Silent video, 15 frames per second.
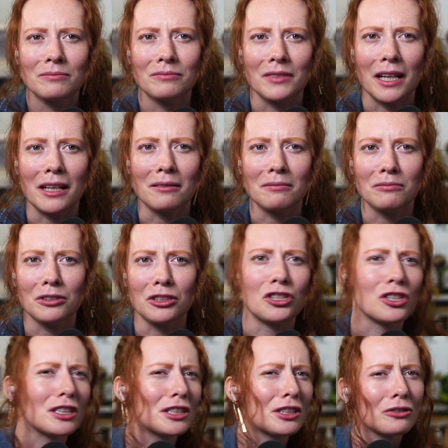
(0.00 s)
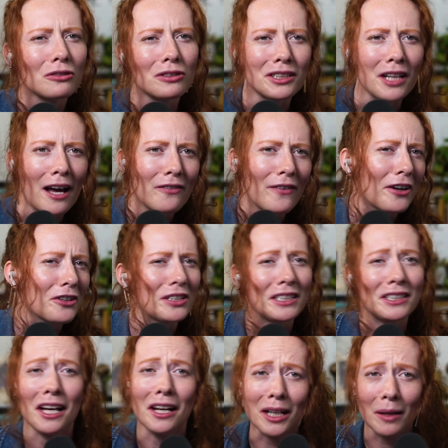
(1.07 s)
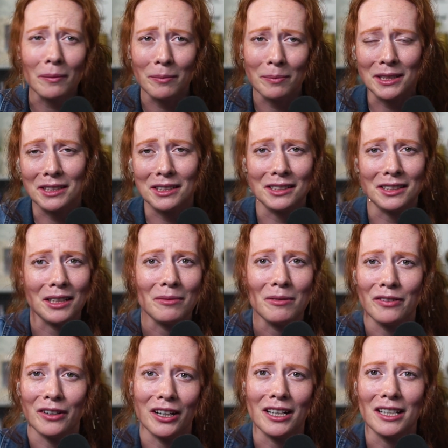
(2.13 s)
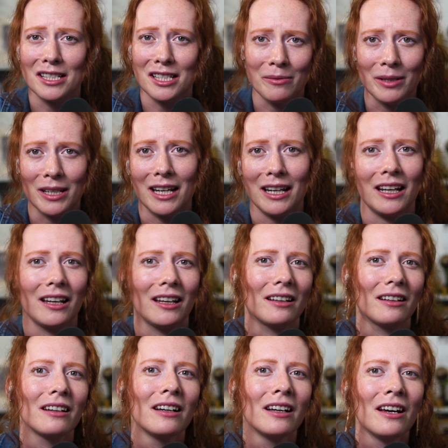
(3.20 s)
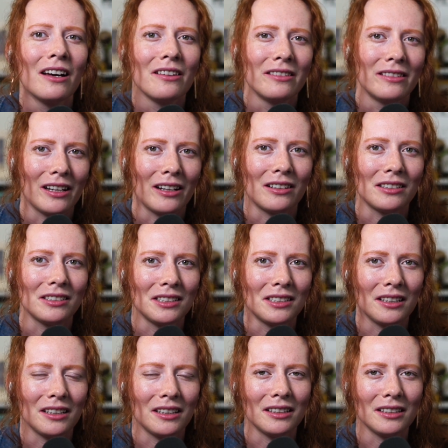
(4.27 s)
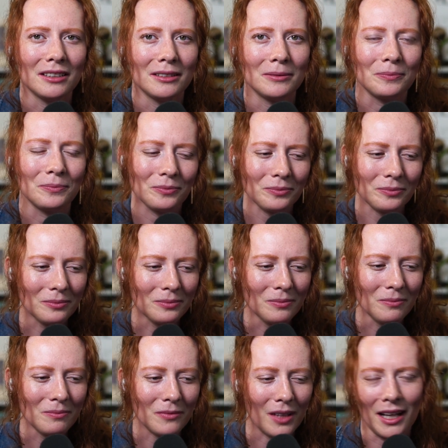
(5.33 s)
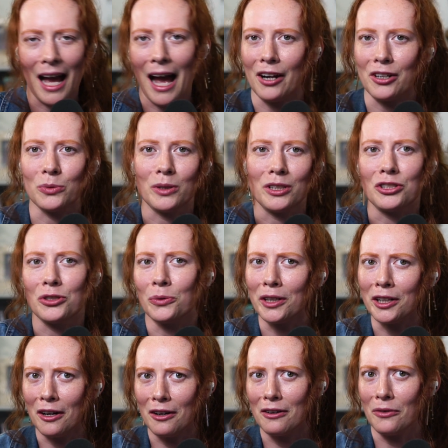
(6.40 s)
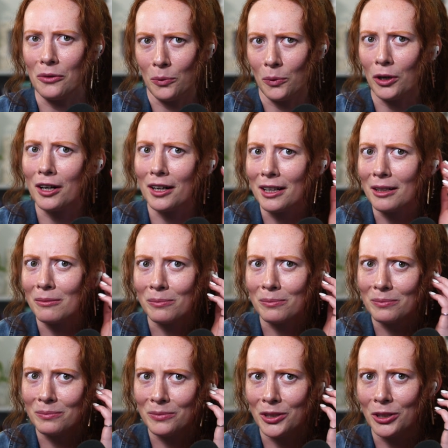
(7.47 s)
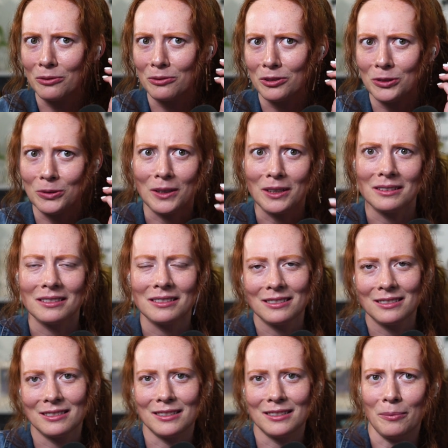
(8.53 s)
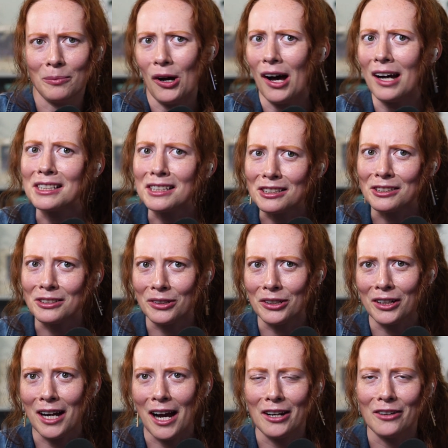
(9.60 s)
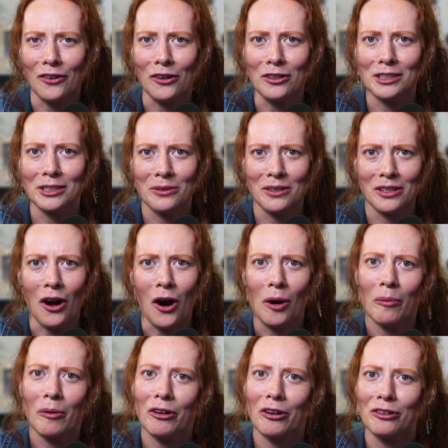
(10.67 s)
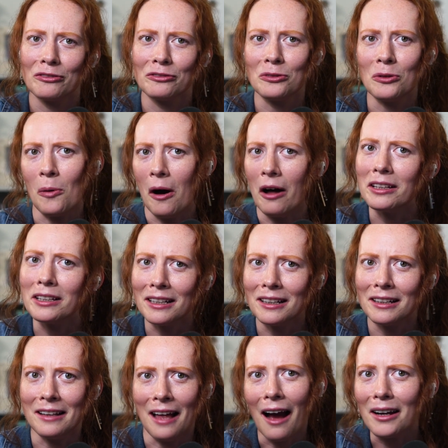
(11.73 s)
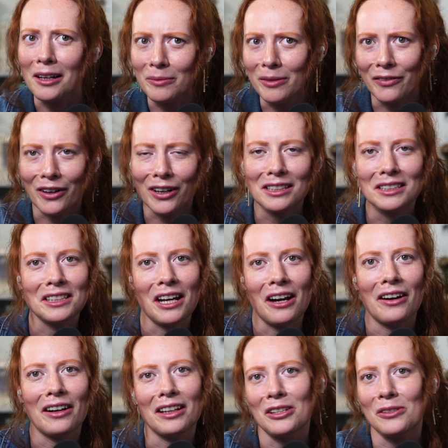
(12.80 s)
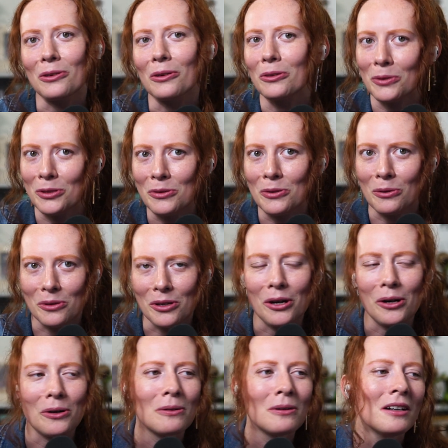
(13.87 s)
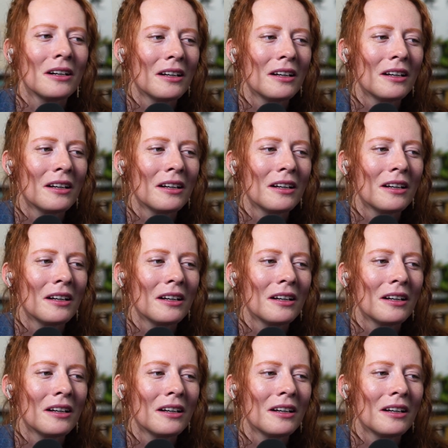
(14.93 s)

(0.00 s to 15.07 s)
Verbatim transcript: like logistical side of actually setting up a business that can be very intimidating there's the like actually doing the work and you know you're the boss so you're kind of also the arbiter of quality and that can be very scary like you don't know what you don't know